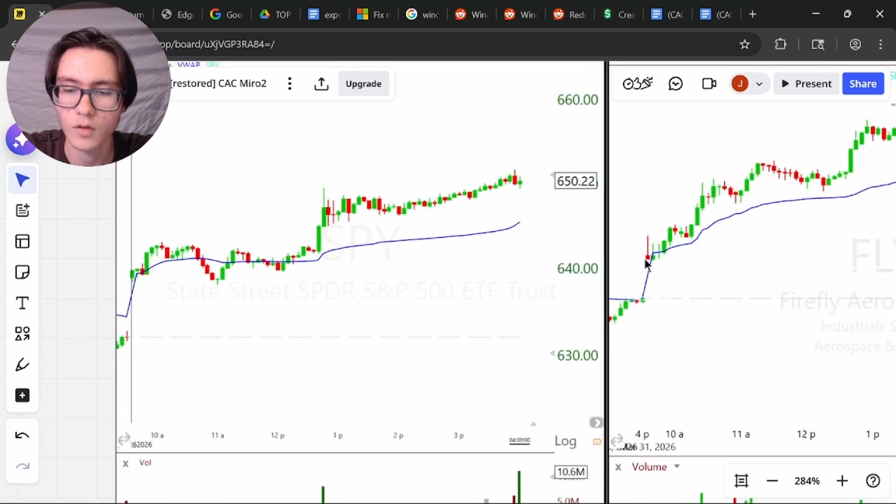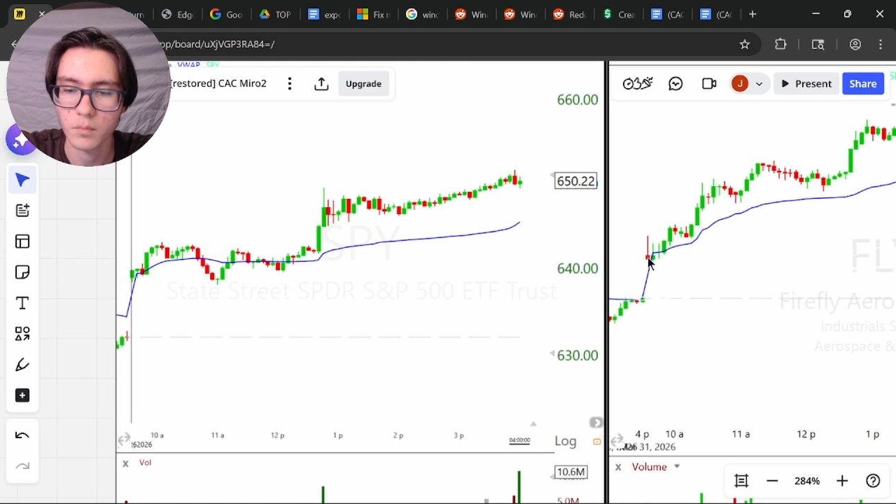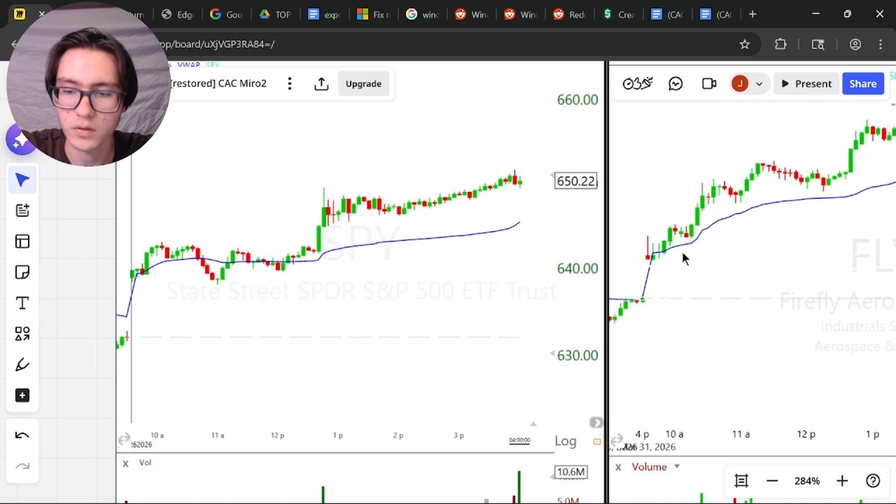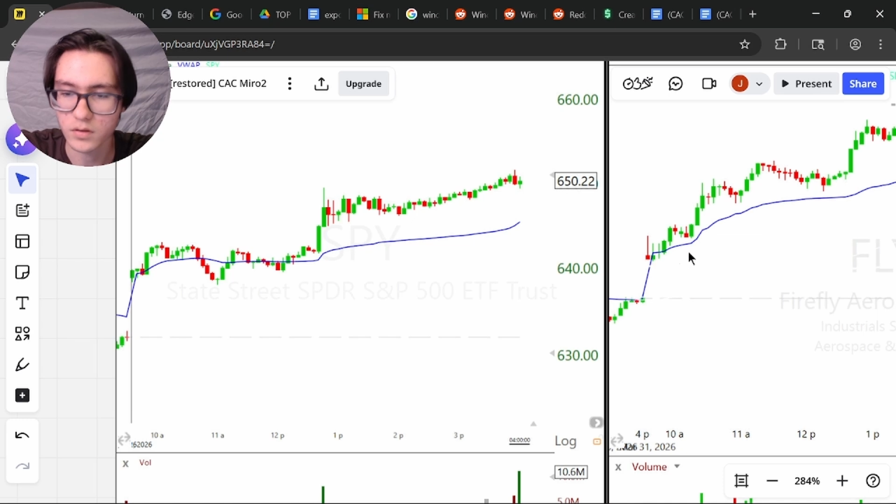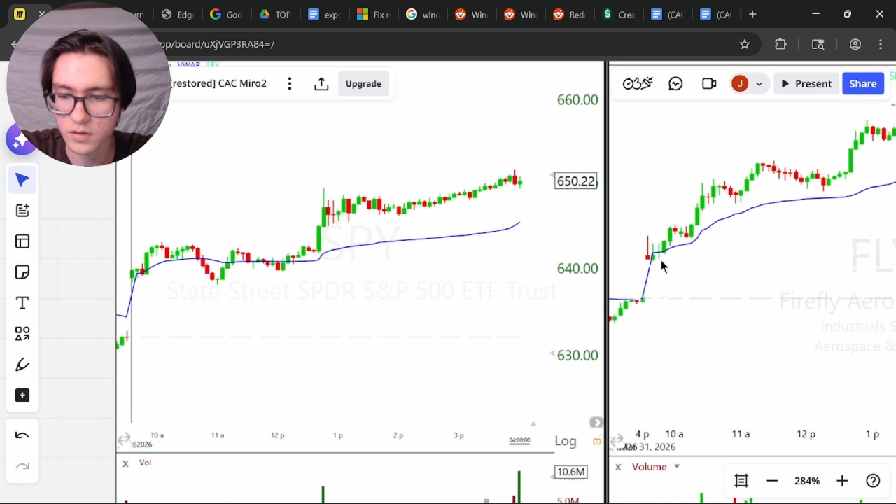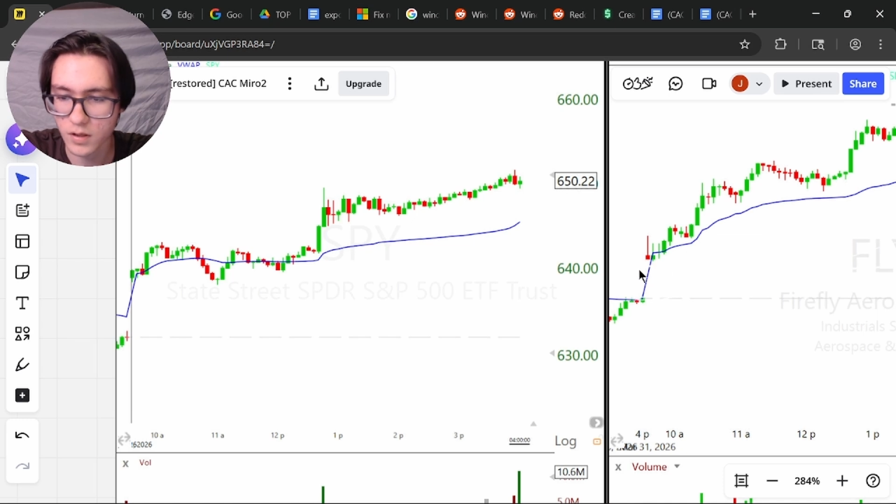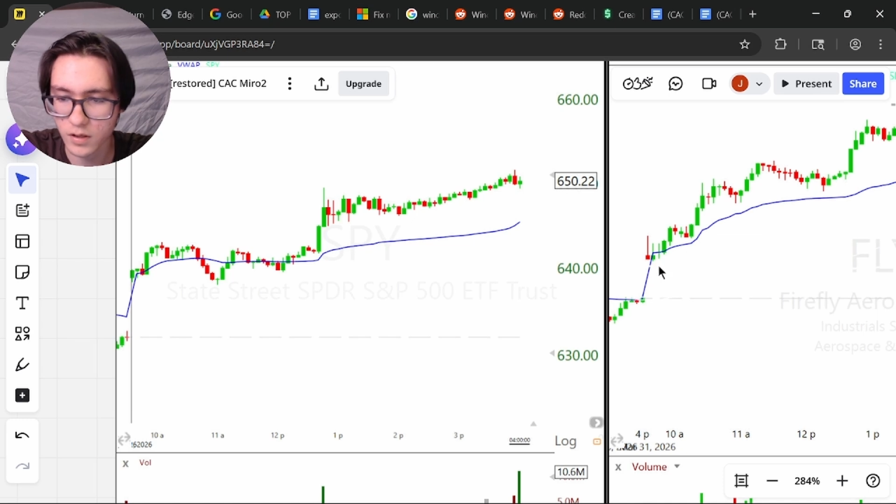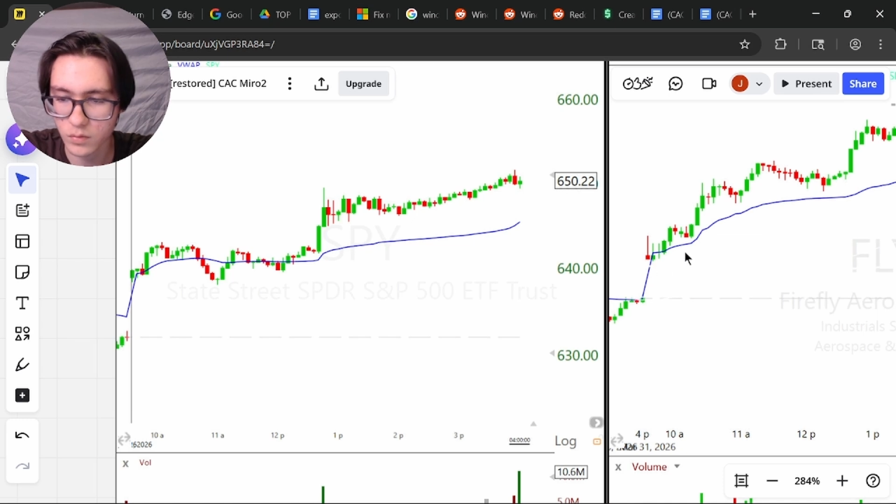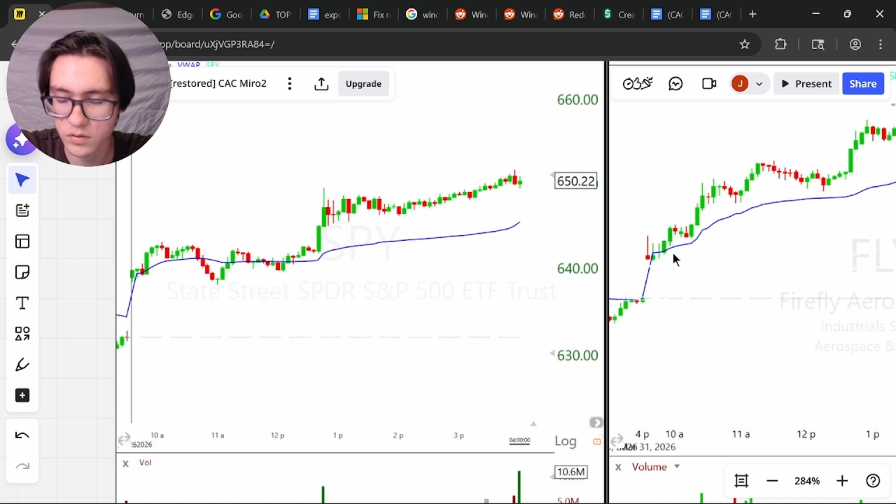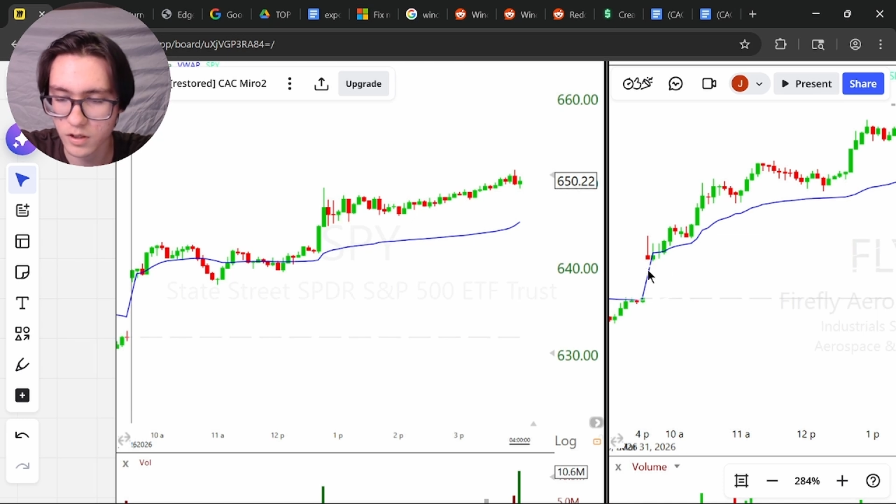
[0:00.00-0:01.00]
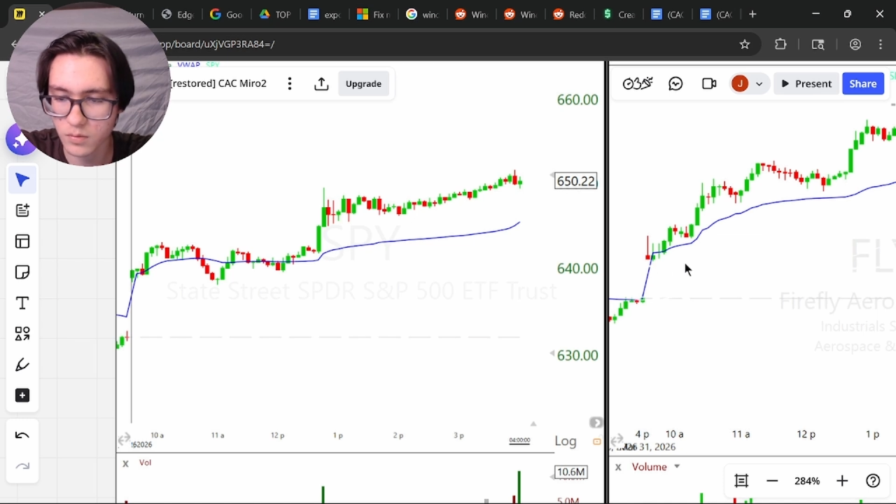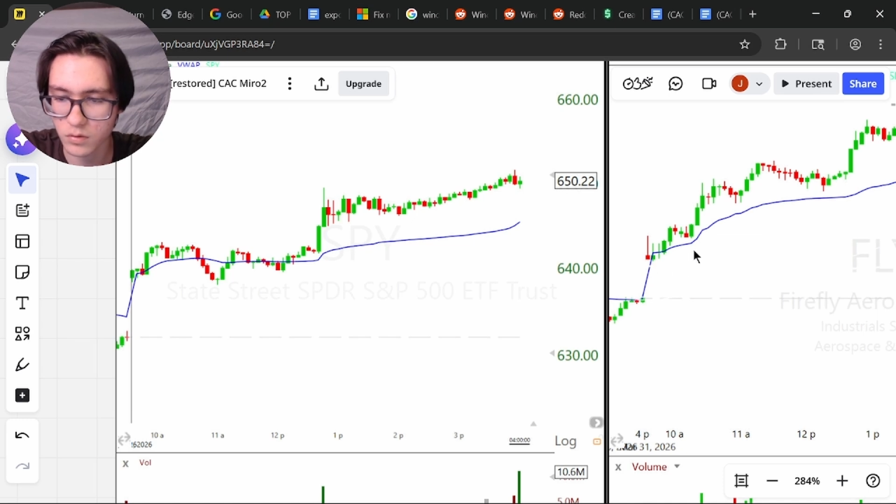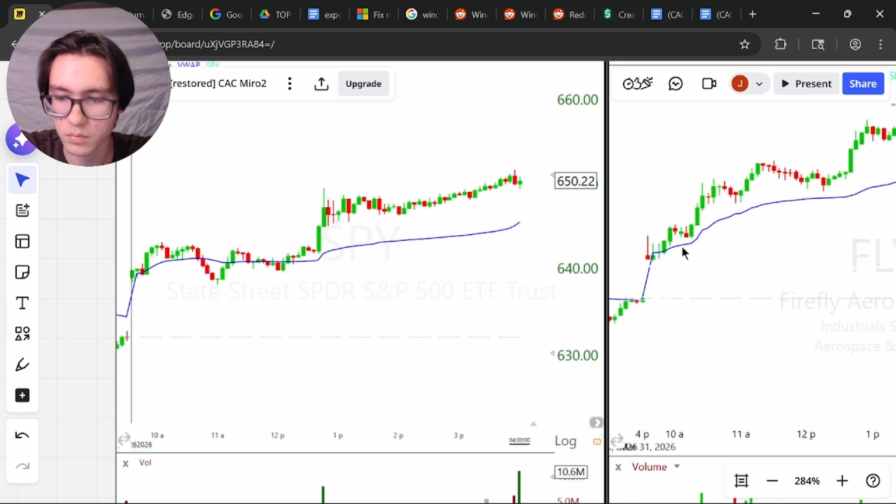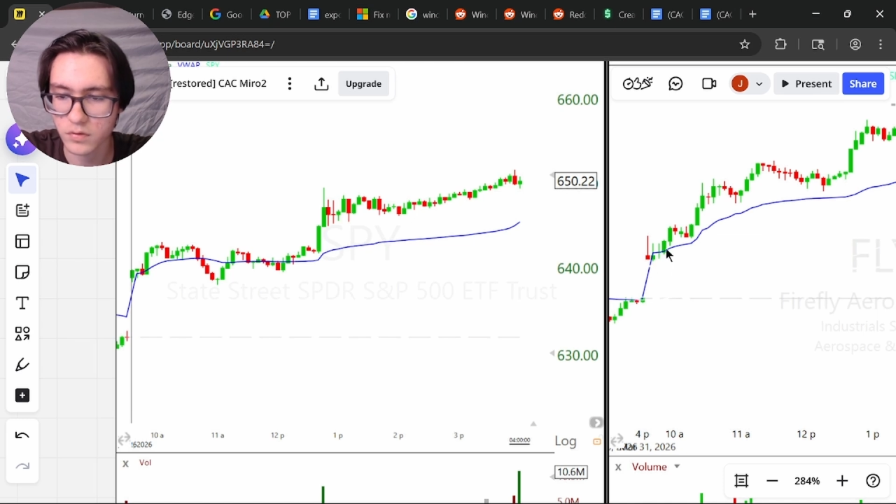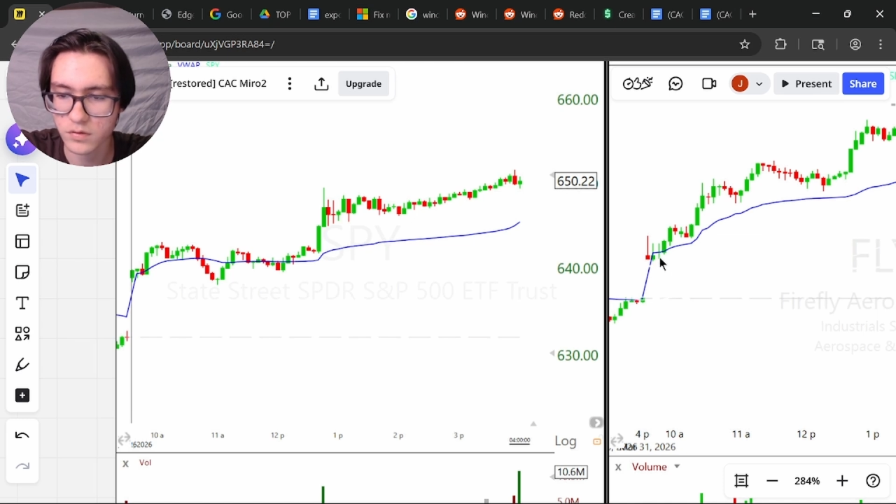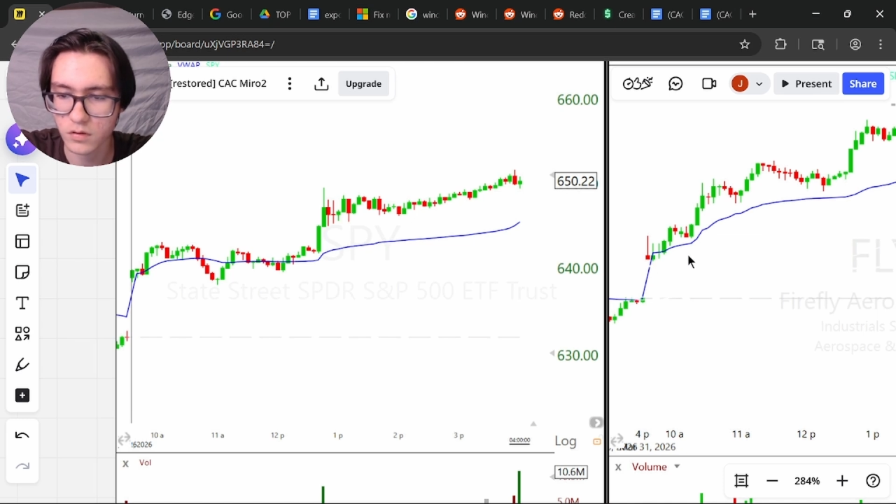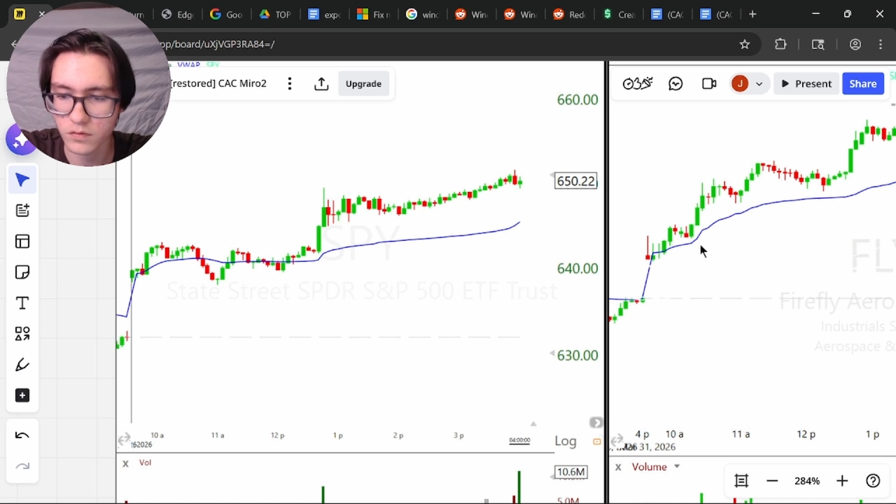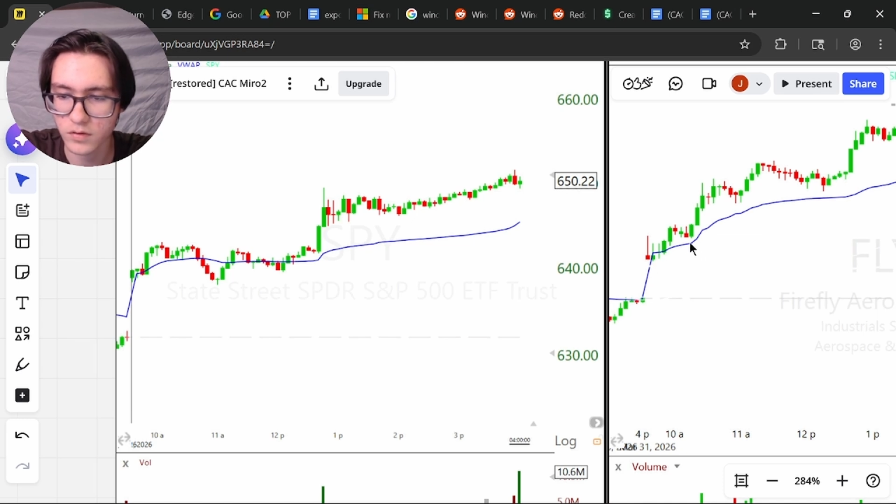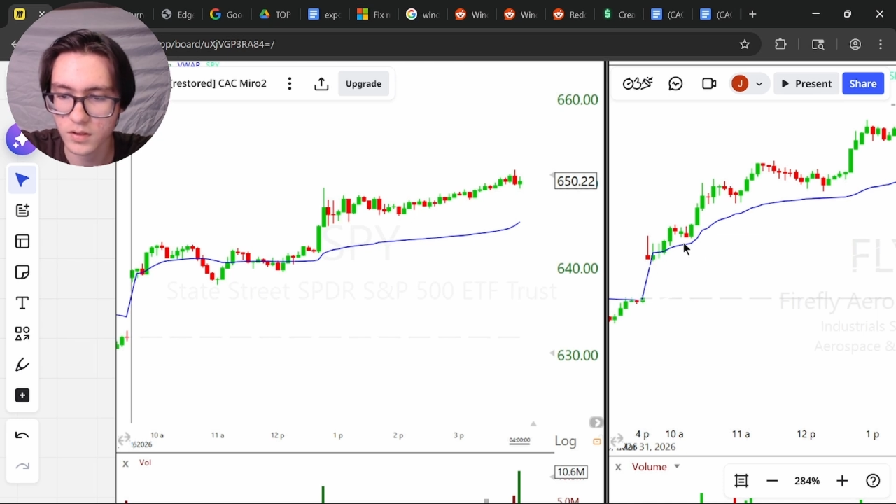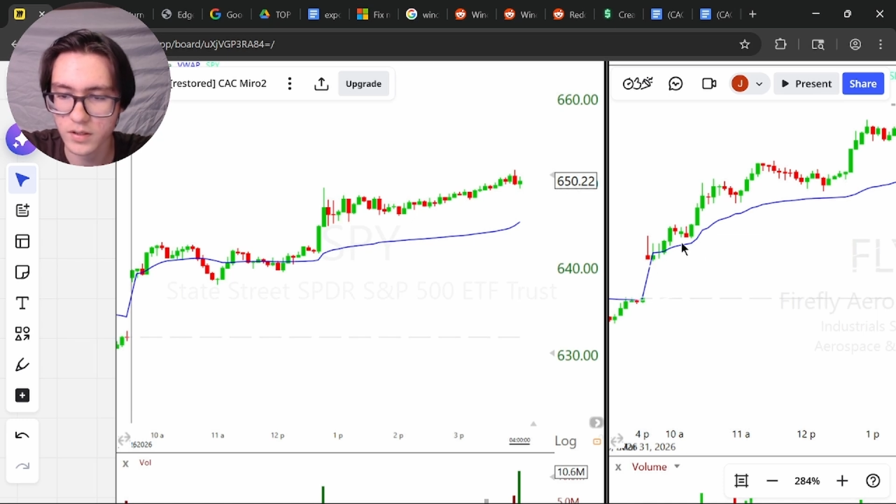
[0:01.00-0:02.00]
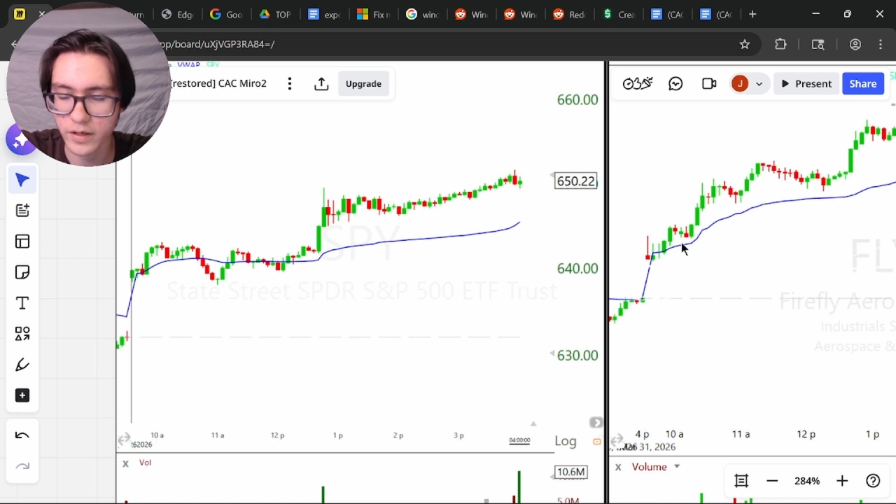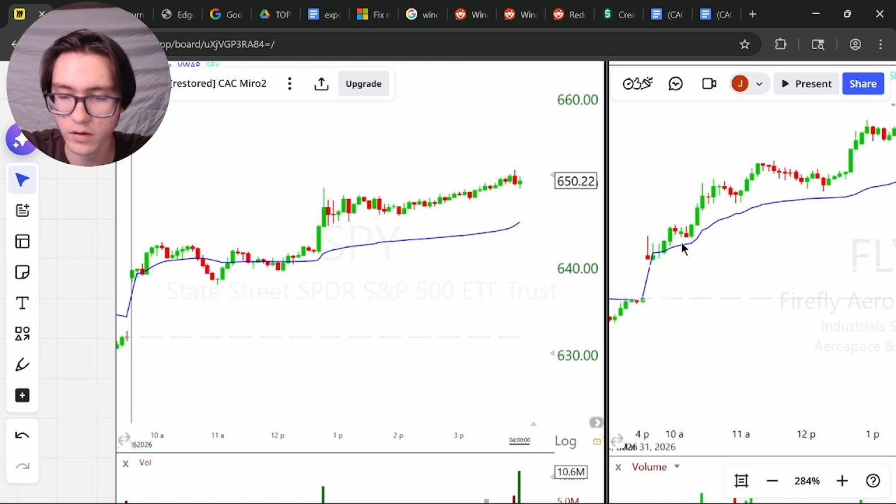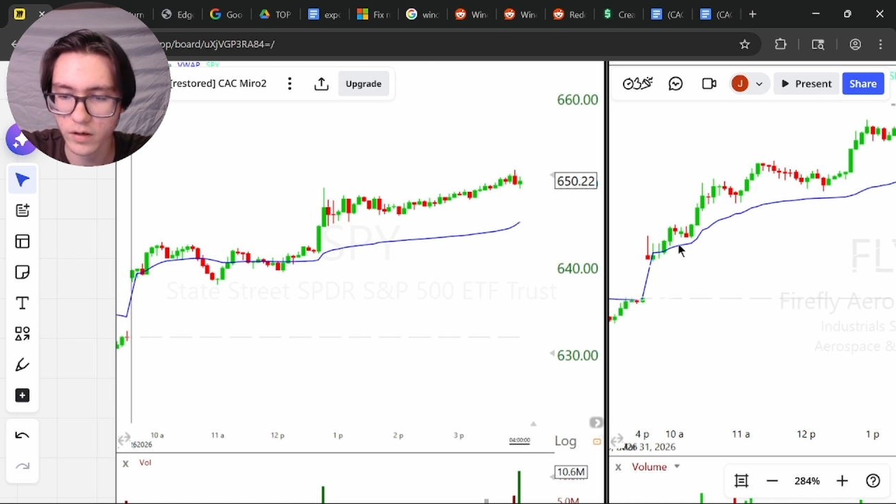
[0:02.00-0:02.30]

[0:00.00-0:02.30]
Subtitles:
But the stock was able to preserve the entire